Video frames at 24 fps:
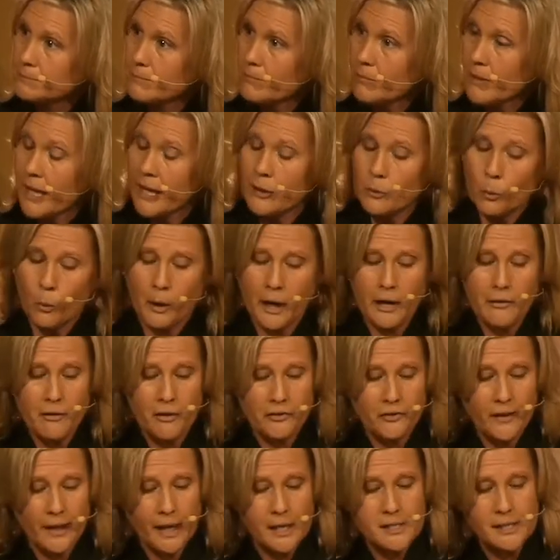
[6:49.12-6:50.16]
And one of the
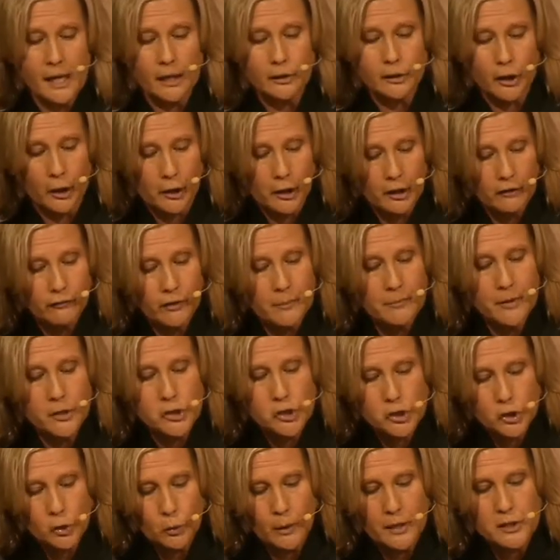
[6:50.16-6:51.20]
things I learned from the
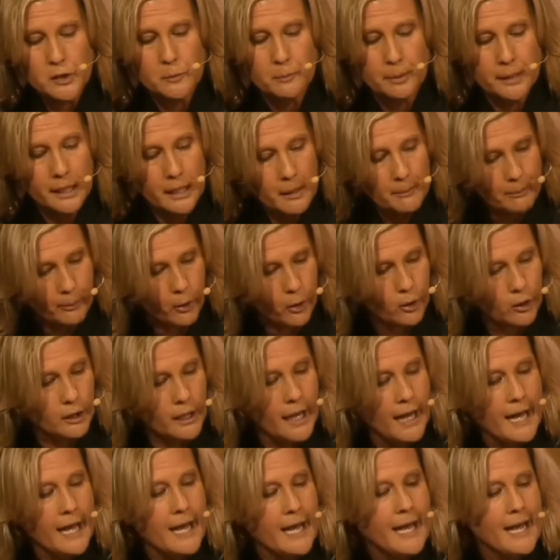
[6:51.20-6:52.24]
Jewish people
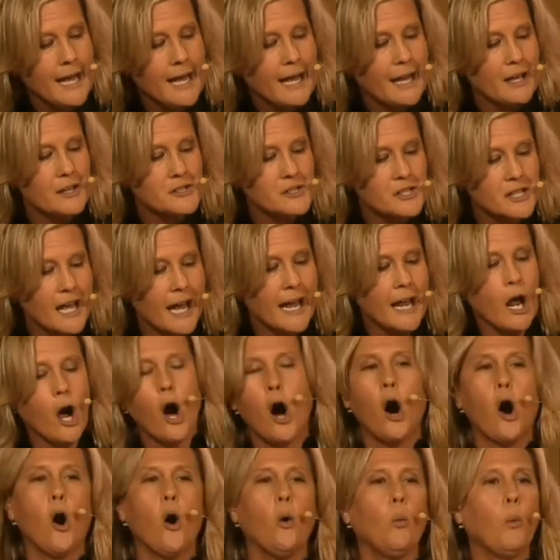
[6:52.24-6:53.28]
is they
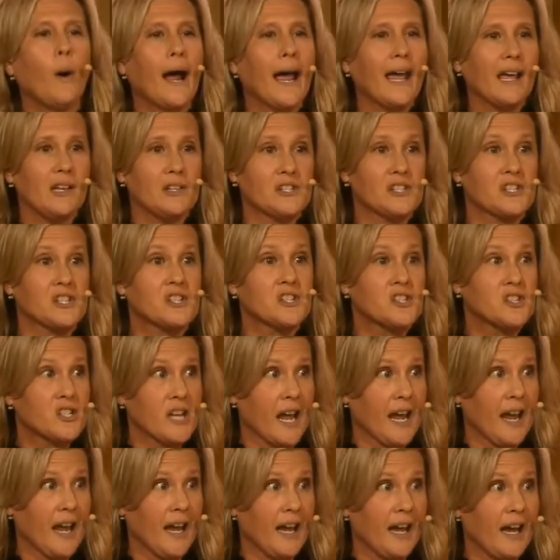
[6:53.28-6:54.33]
always
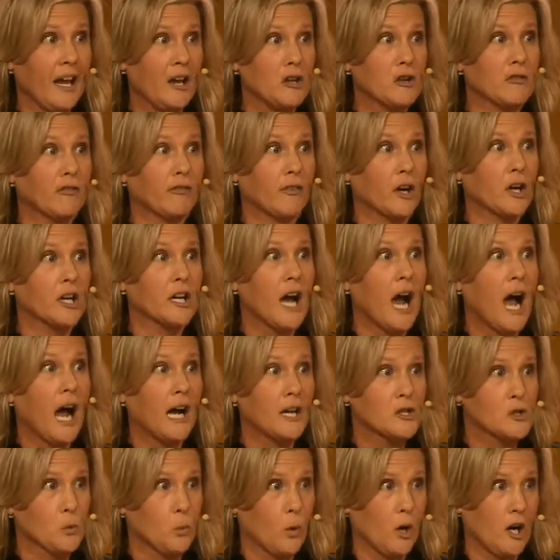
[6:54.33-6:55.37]
stand for
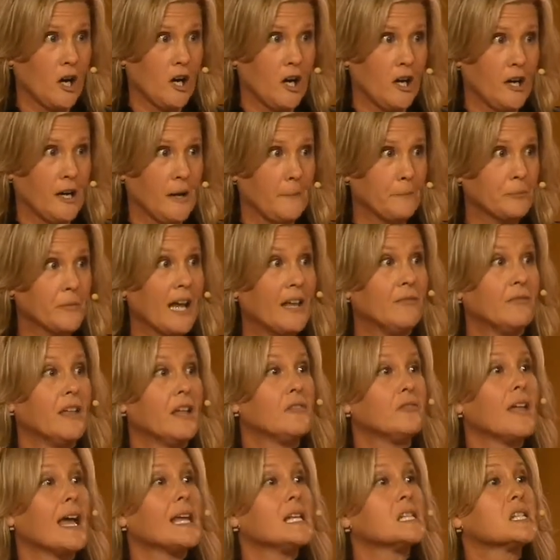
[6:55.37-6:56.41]
God's word and
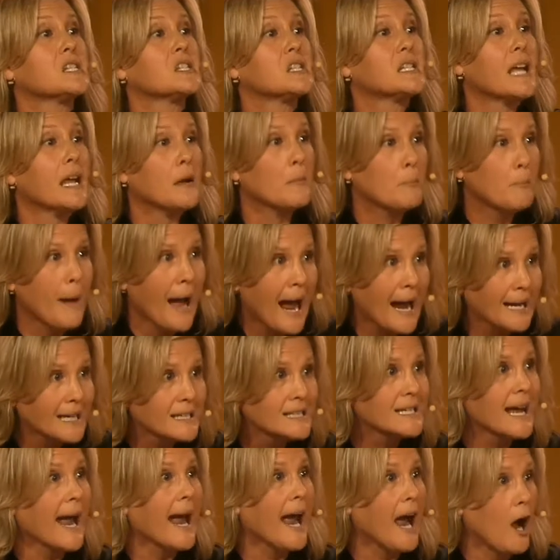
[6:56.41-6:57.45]
then they sit back
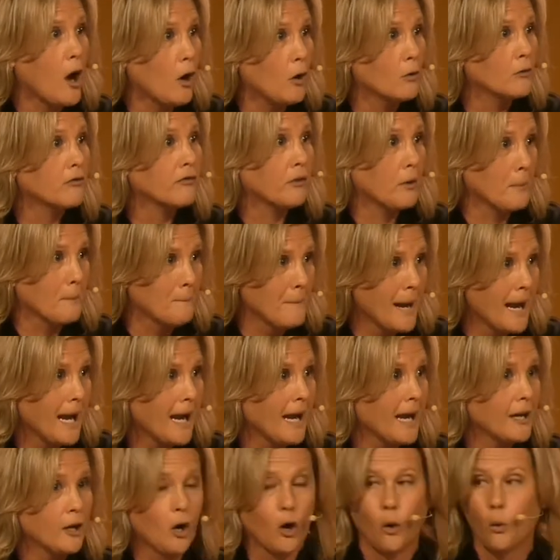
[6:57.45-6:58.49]
down for
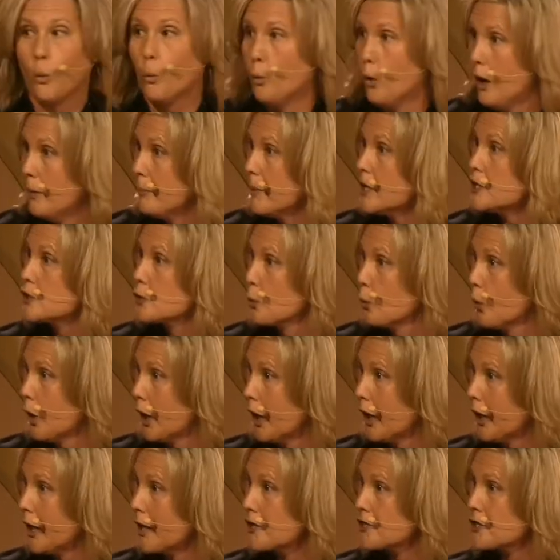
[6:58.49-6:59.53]
man or woman's
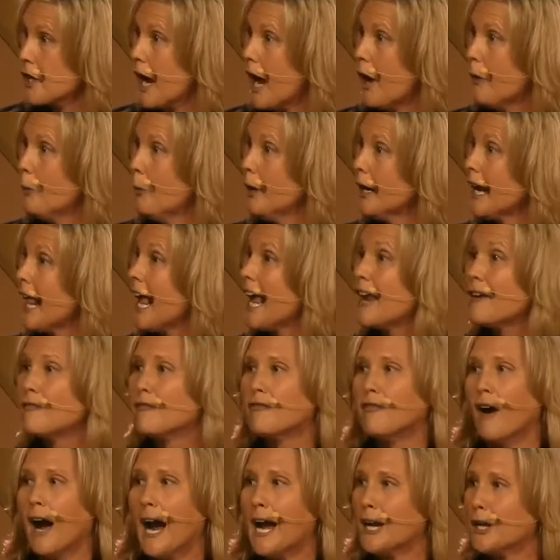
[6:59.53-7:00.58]
word. So I want to
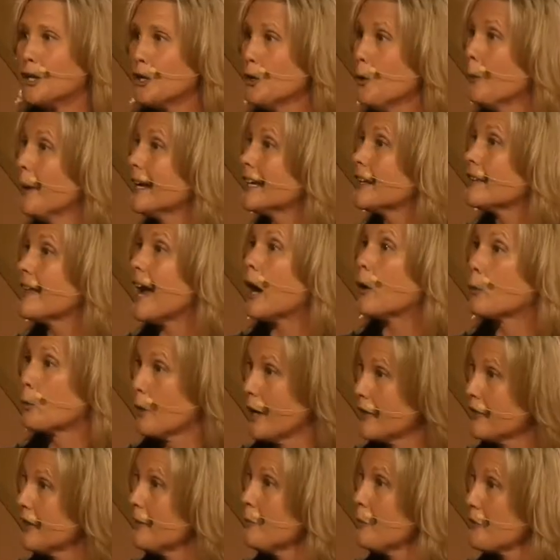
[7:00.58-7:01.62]
invite you into that
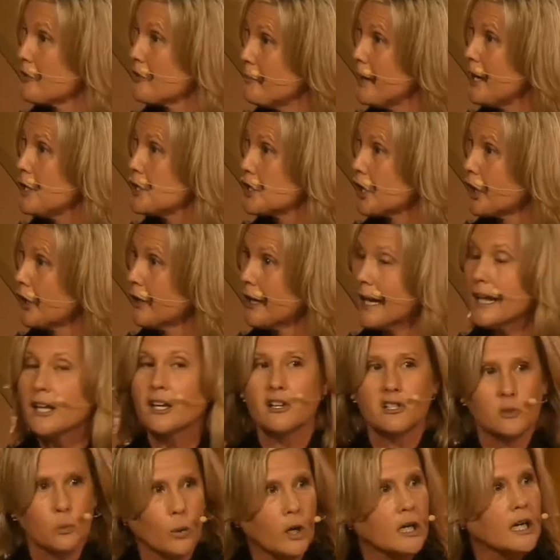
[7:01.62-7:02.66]
rhythm with Journey,
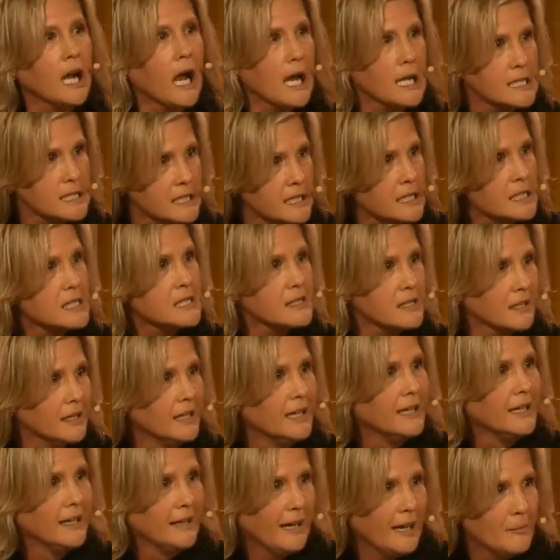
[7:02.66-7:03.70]
because we're cousins.
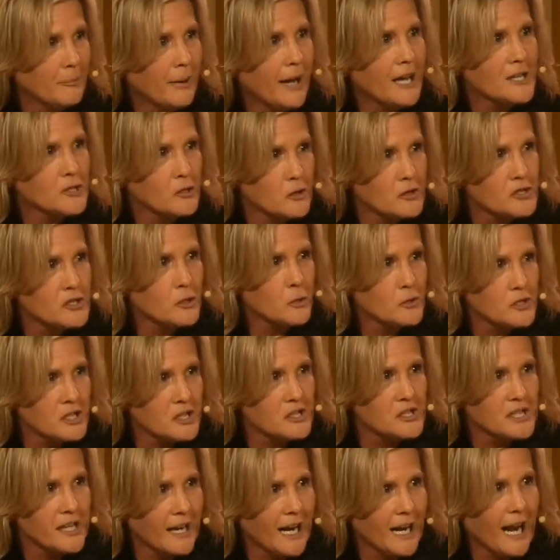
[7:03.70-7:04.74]
And Pastor Susie
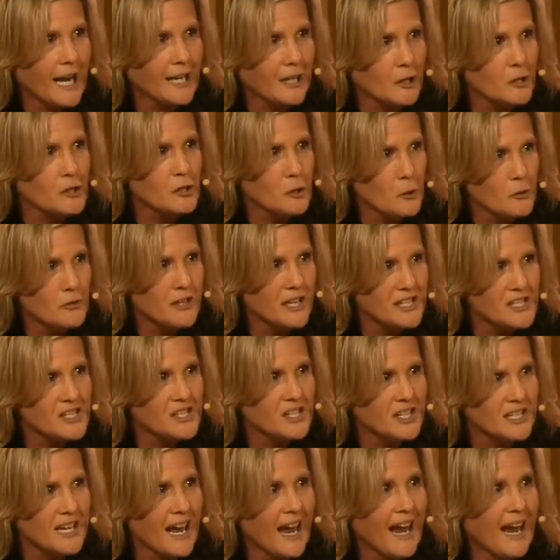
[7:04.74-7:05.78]
said I can do this
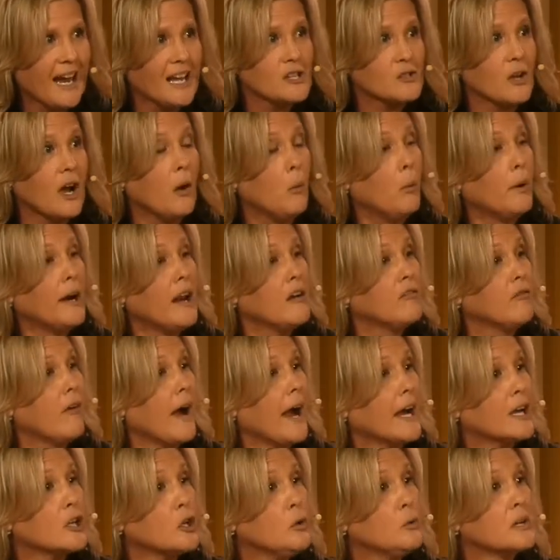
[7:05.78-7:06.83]
today. So I want to
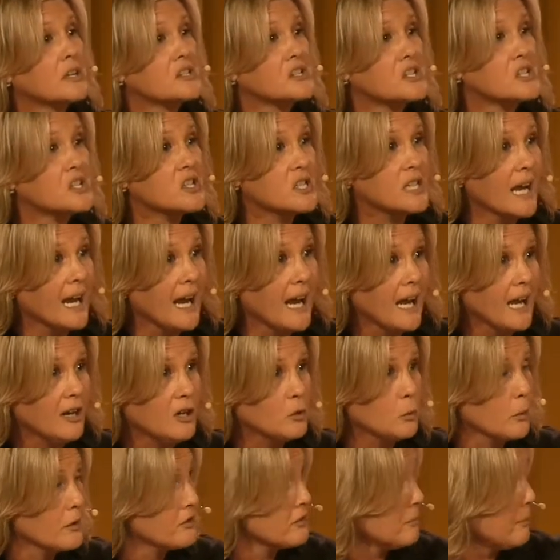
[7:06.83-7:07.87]
invite you to stand
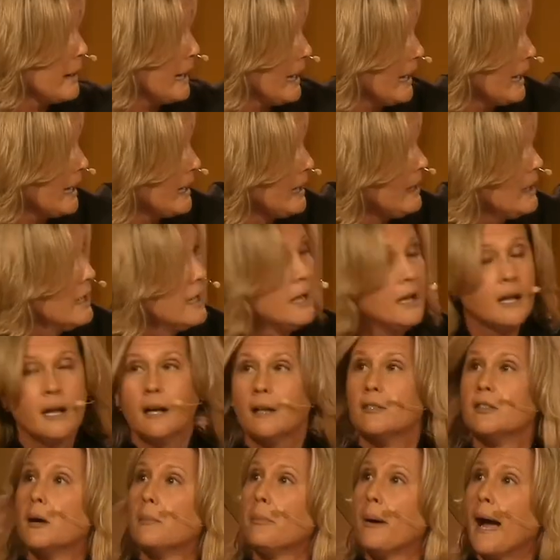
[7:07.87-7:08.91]
with me.
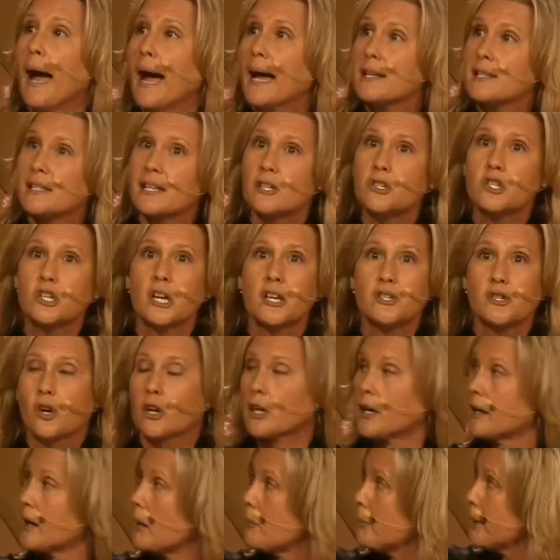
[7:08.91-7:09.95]
The passages are
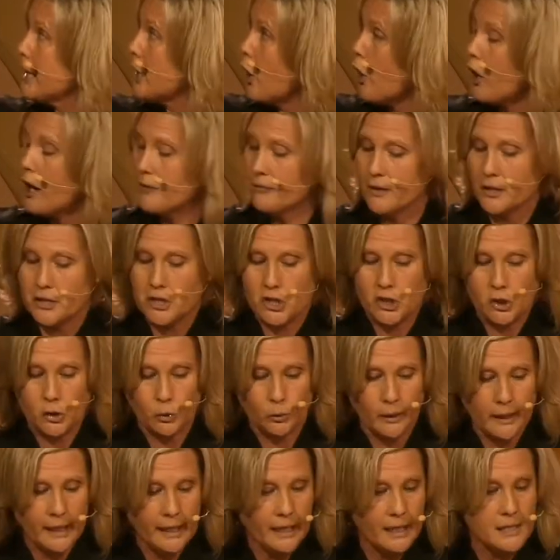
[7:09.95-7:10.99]
going to be on the
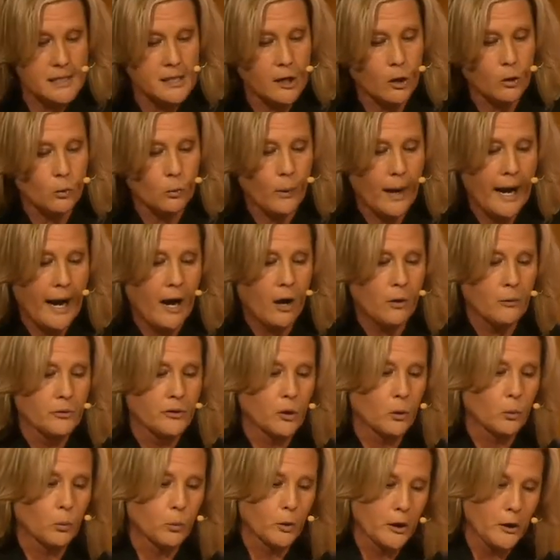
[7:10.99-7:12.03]
screens around
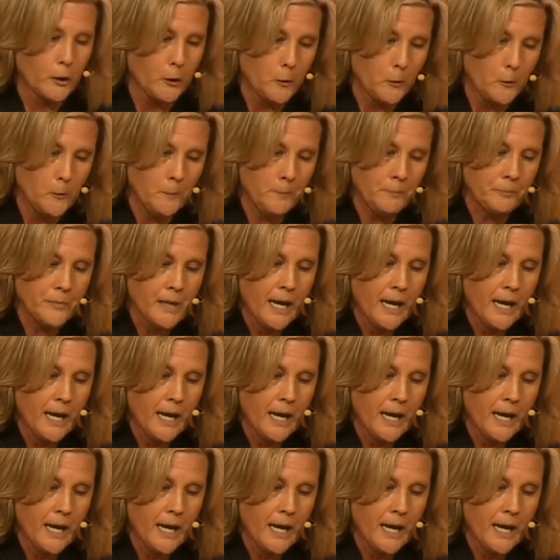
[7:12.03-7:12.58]
the room.